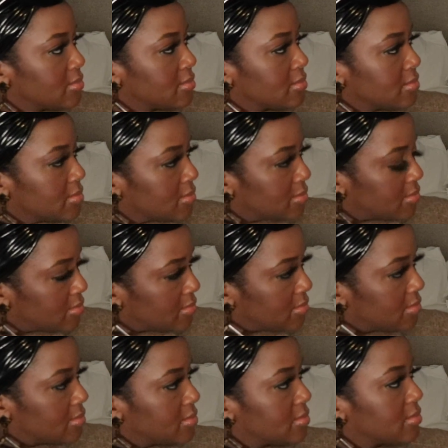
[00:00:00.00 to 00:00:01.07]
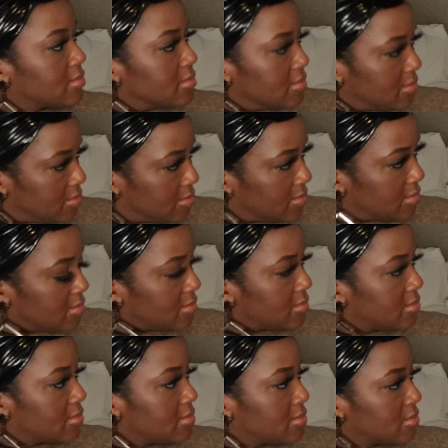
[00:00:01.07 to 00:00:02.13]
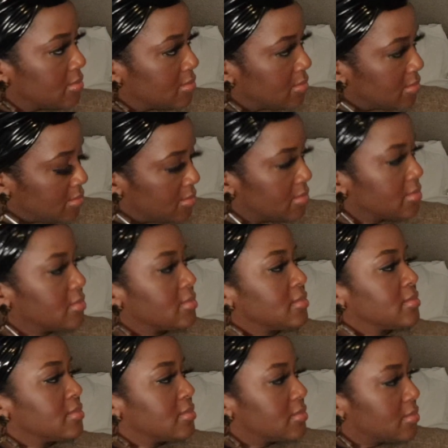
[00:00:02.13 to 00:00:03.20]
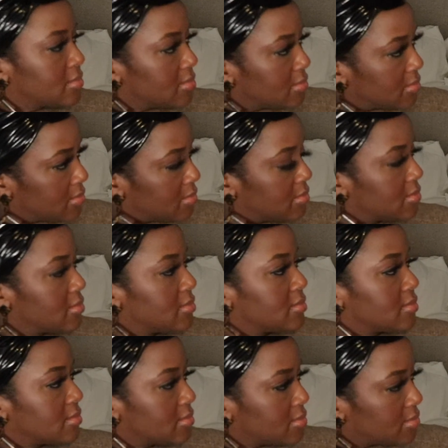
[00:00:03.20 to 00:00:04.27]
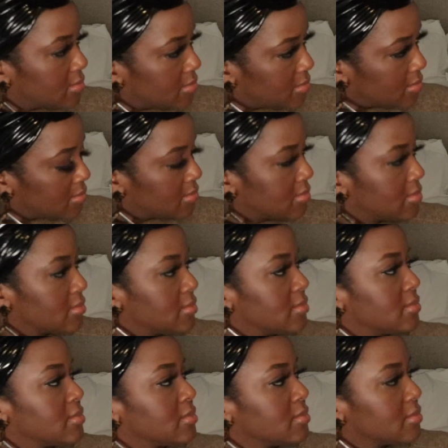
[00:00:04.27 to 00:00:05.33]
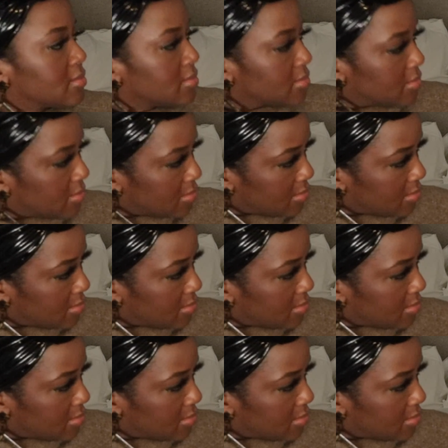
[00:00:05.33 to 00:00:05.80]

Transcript: This person isn't speaking.